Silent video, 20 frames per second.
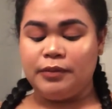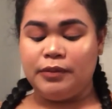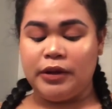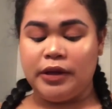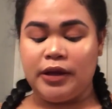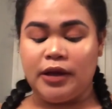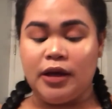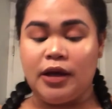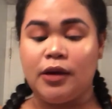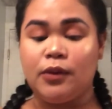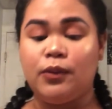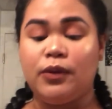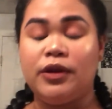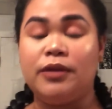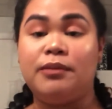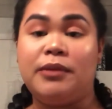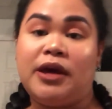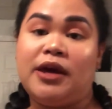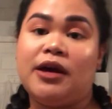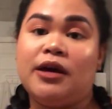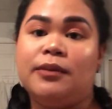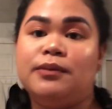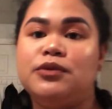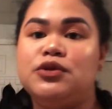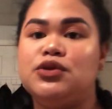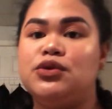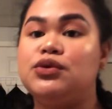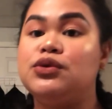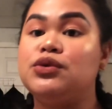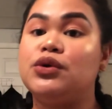playing with makeup
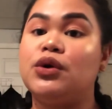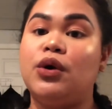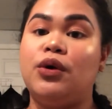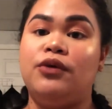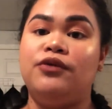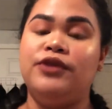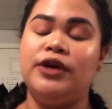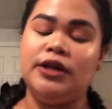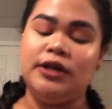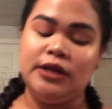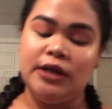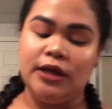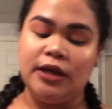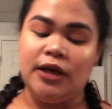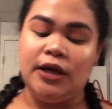due to COVID.